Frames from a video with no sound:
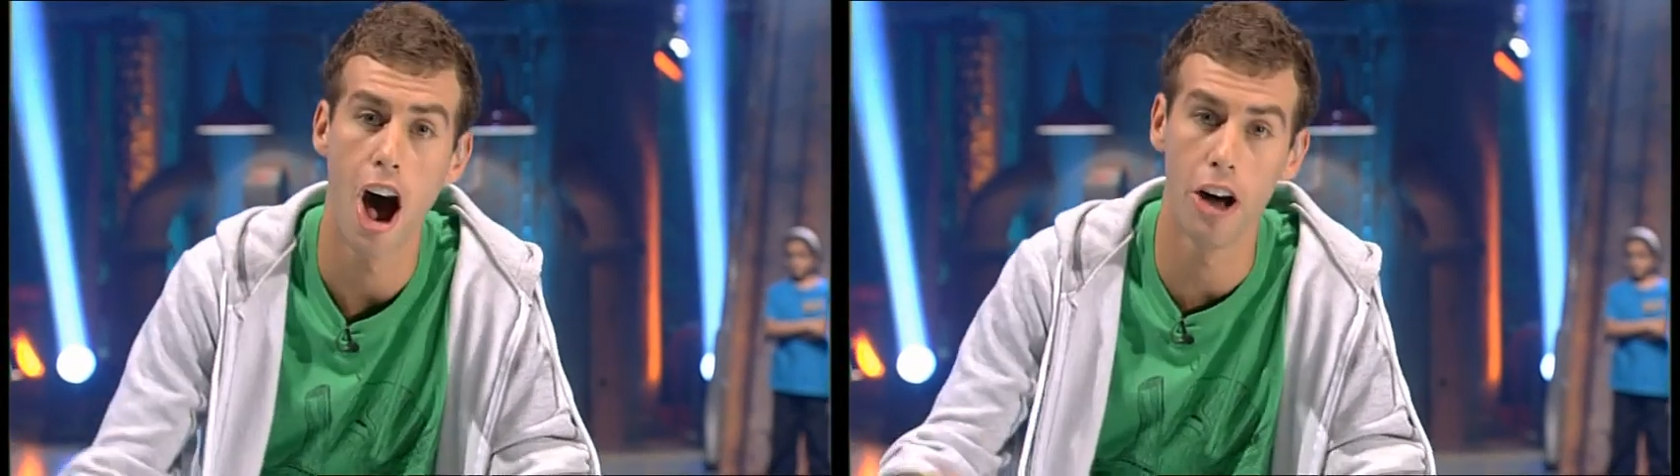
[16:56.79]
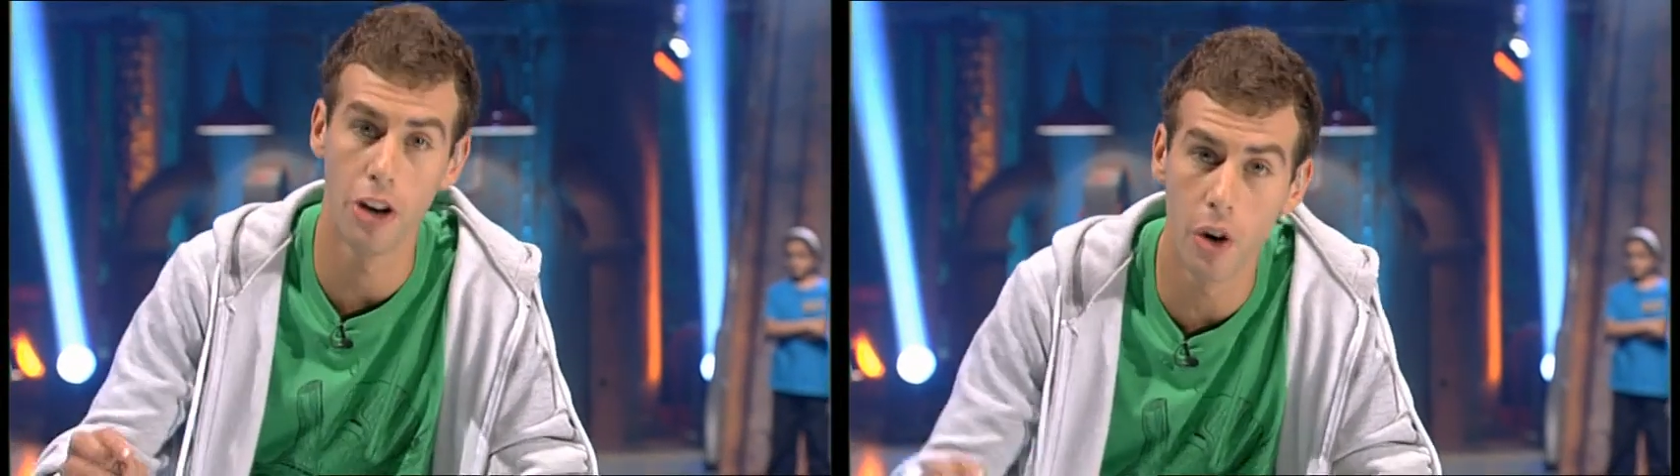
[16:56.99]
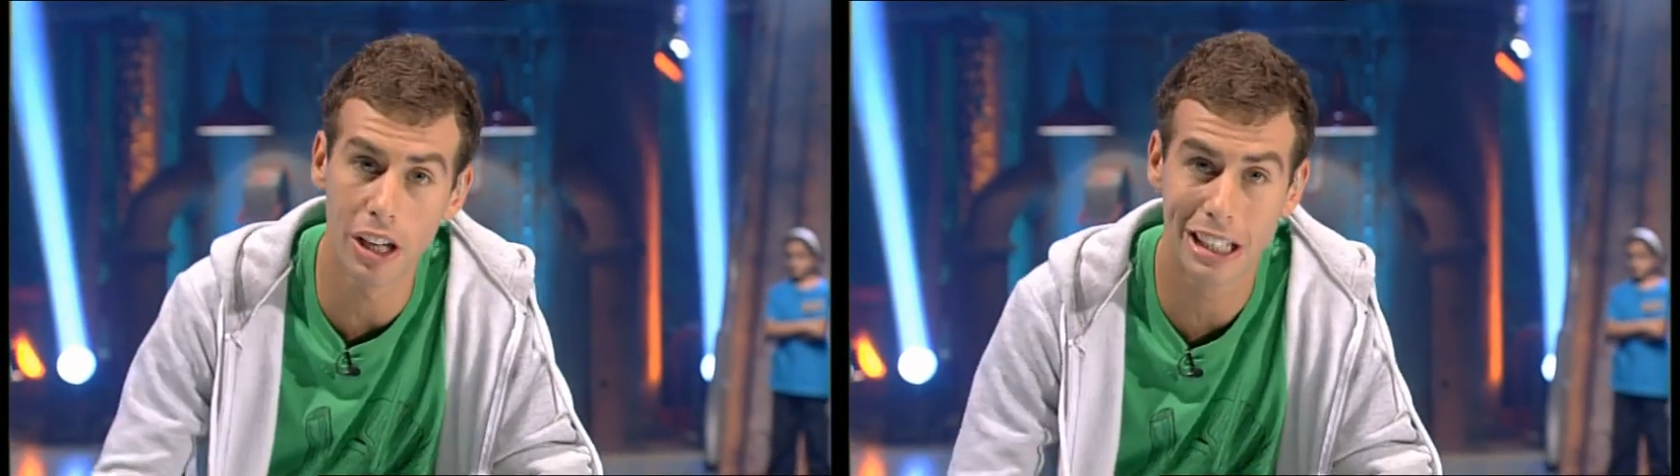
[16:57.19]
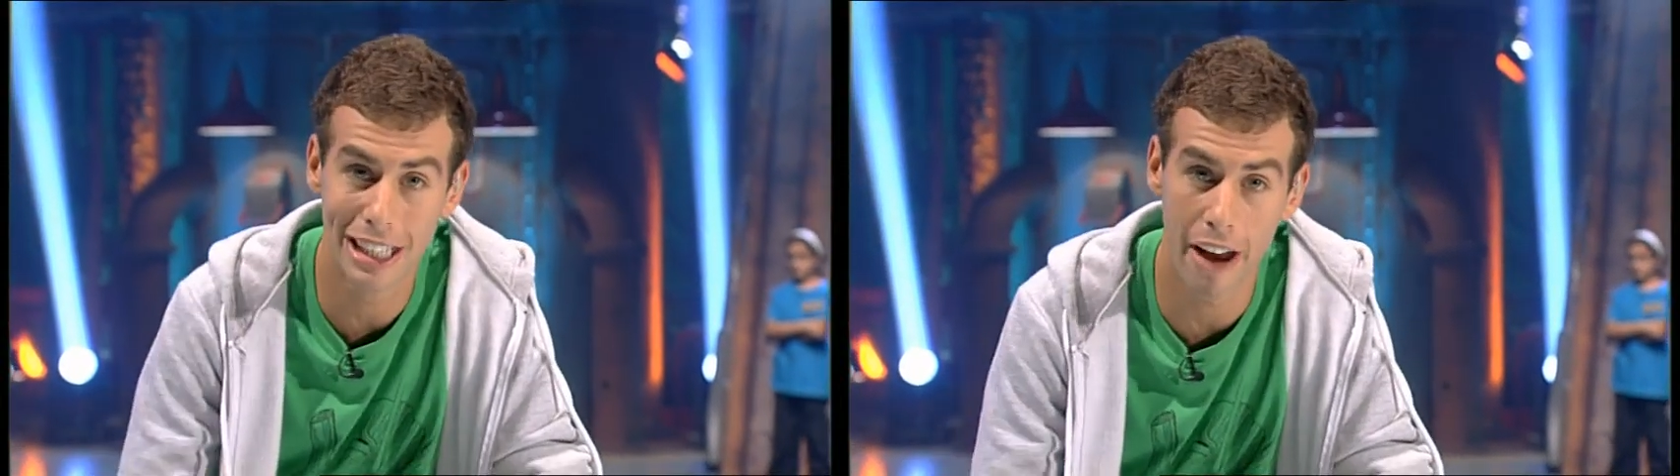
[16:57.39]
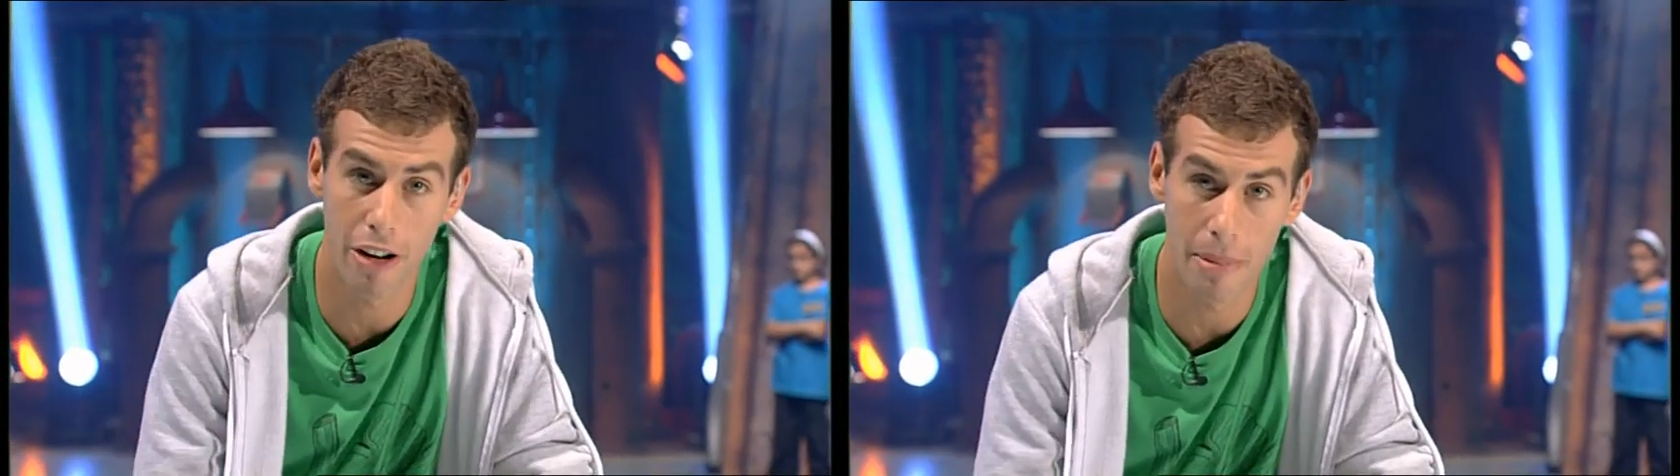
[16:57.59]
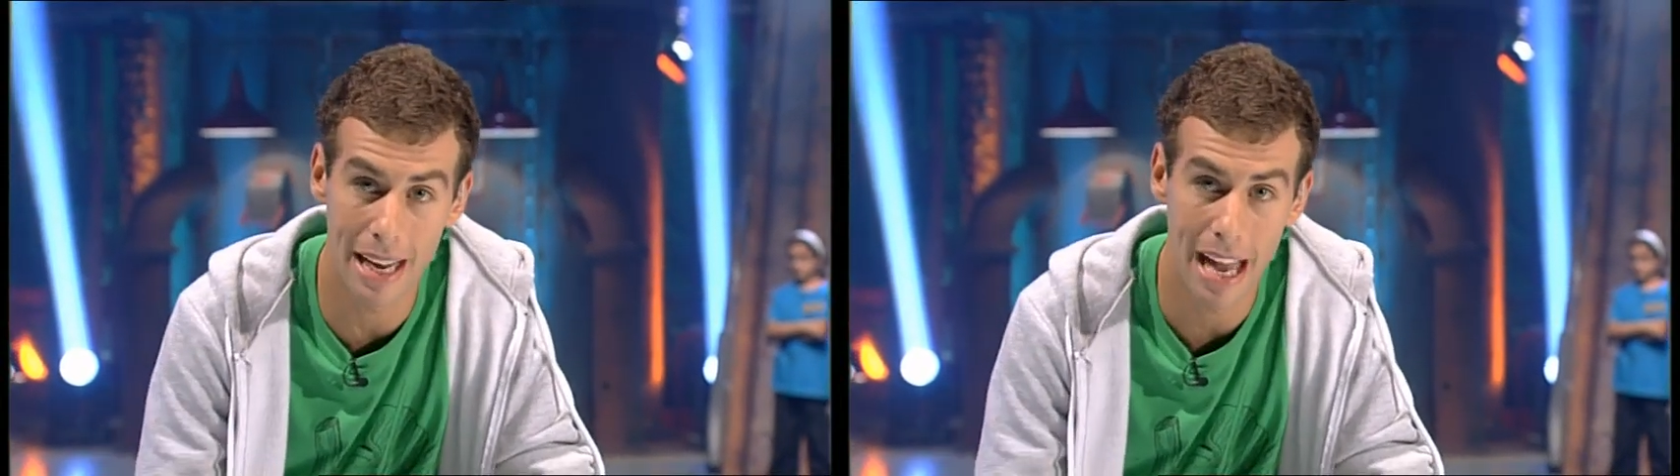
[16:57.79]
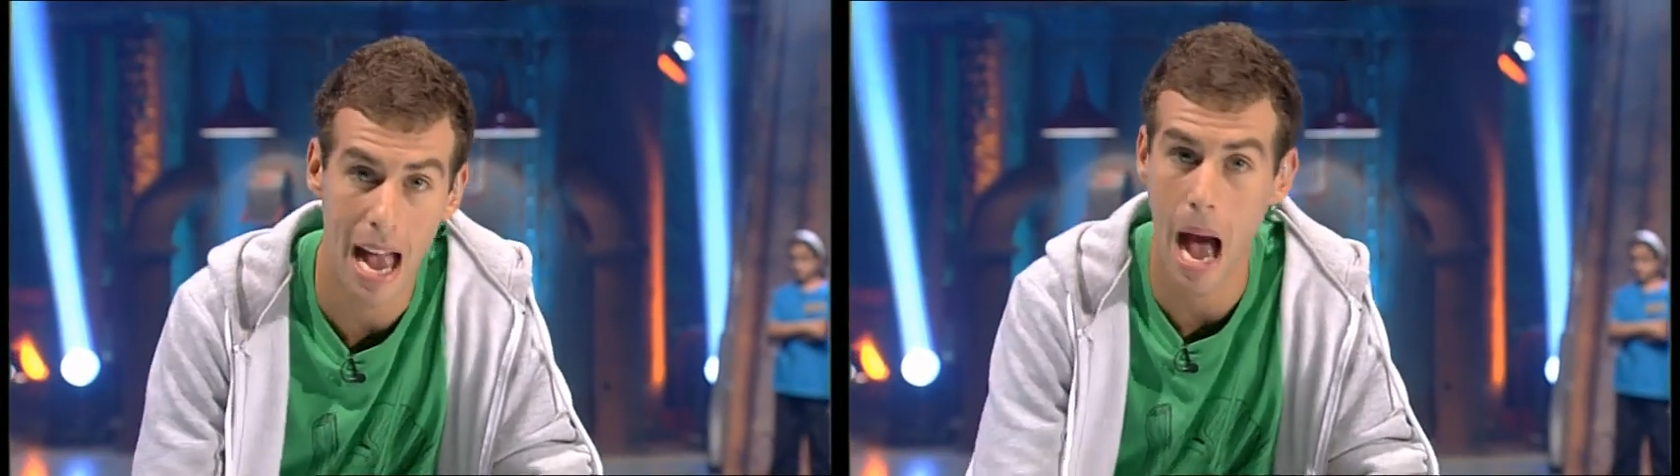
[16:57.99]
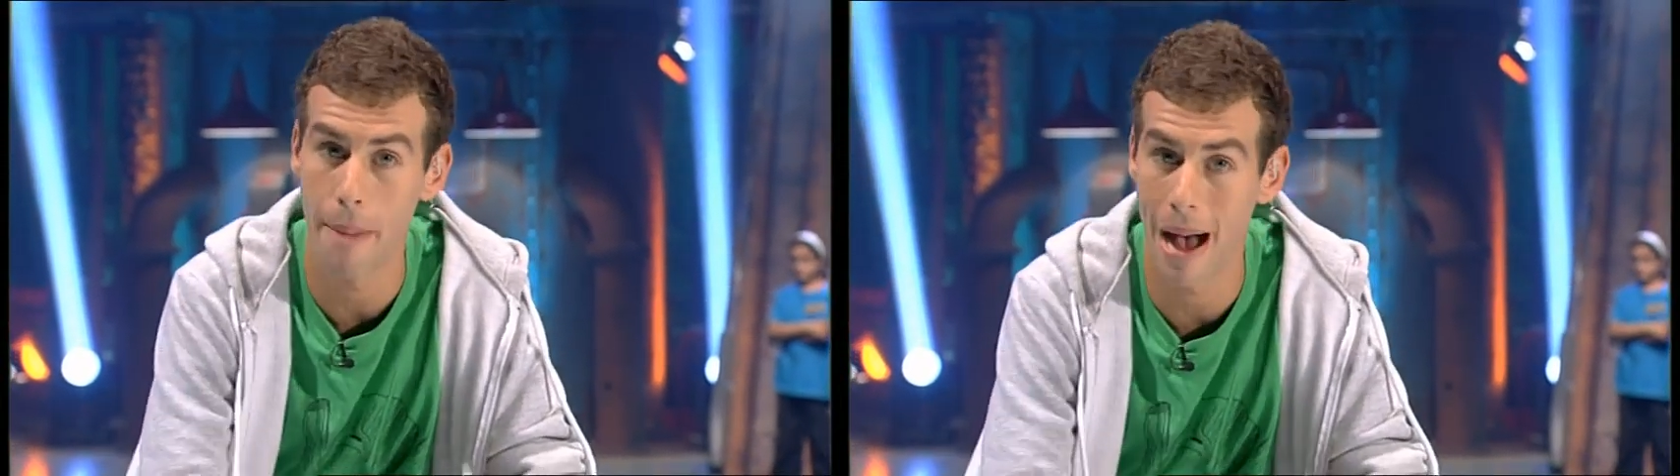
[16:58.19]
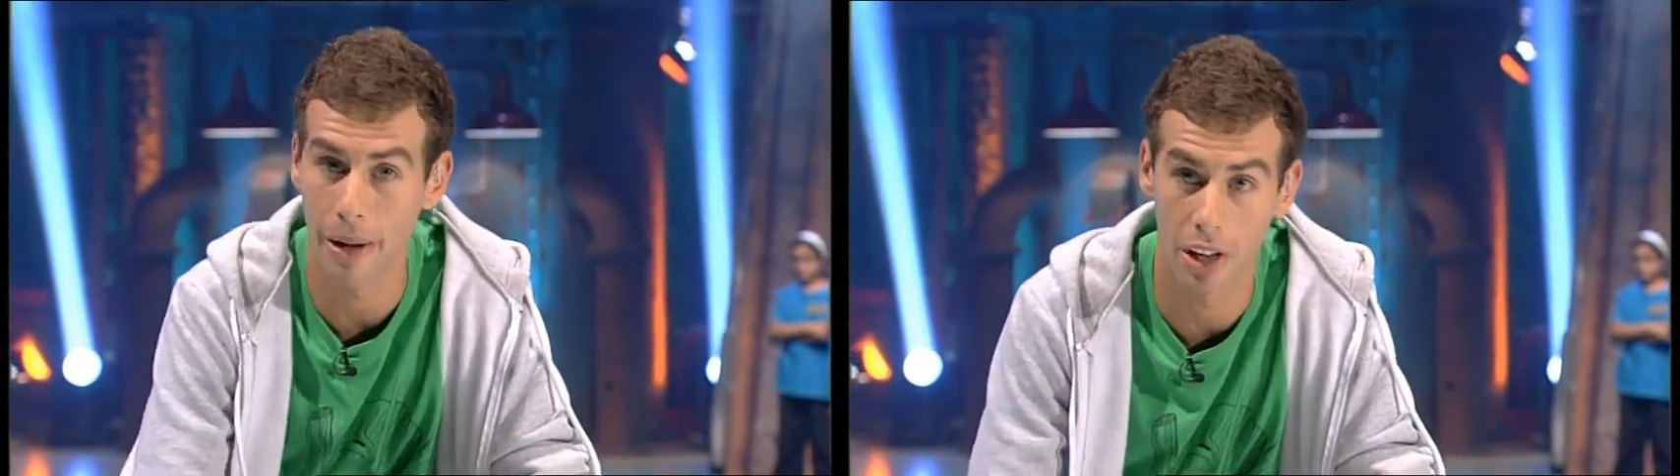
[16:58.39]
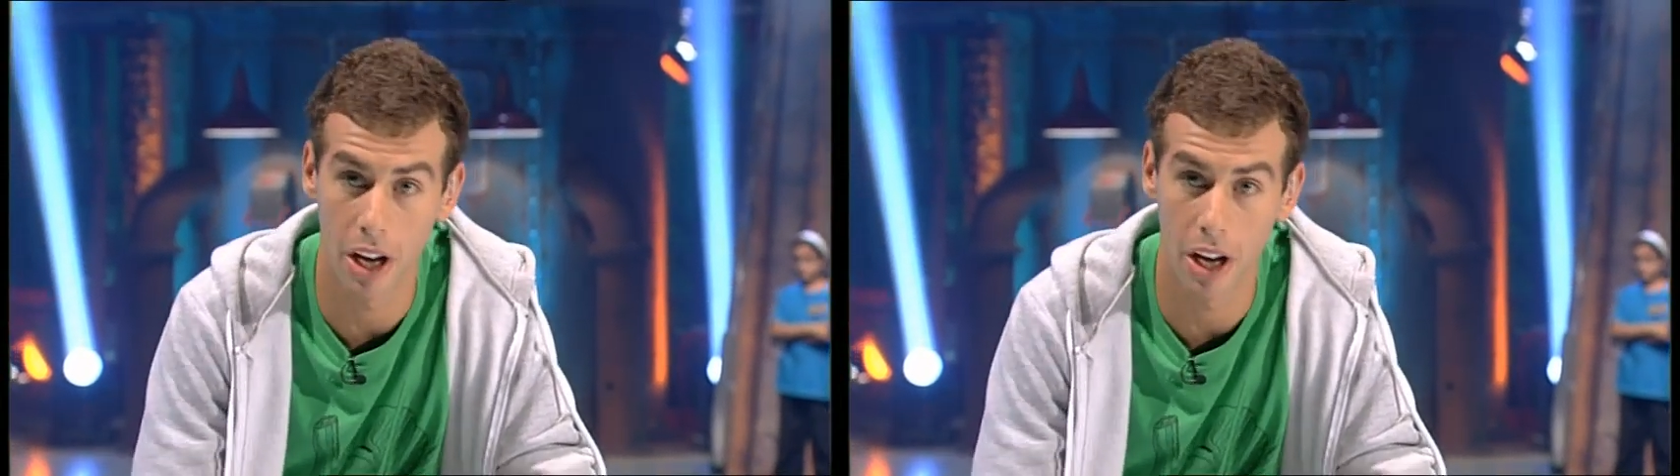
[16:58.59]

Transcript: annoys Jeremy about